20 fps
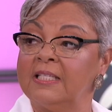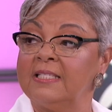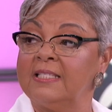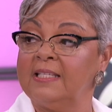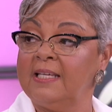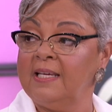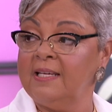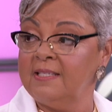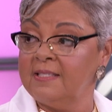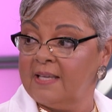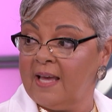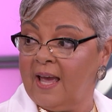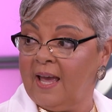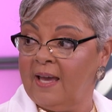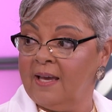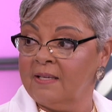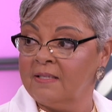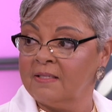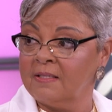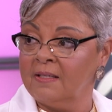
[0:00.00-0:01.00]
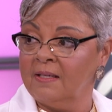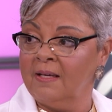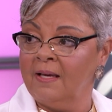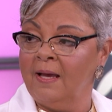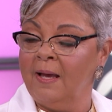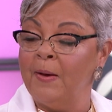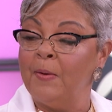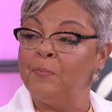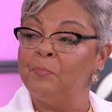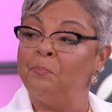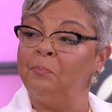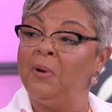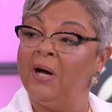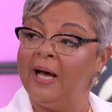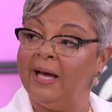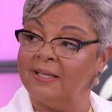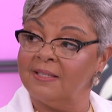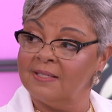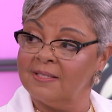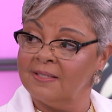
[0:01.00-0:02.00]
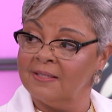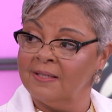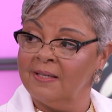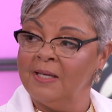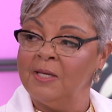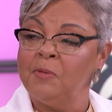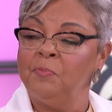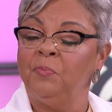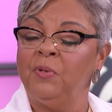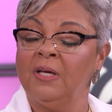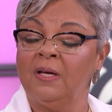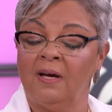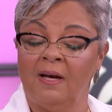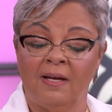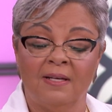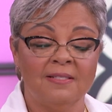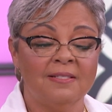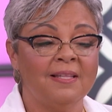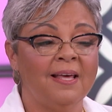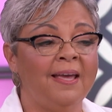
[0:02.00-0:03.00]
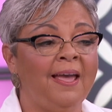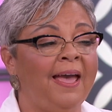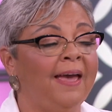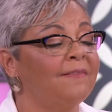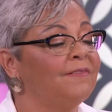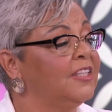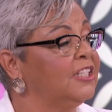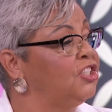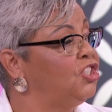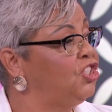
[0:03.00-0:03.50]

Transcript: disease has. Mm. But because they have the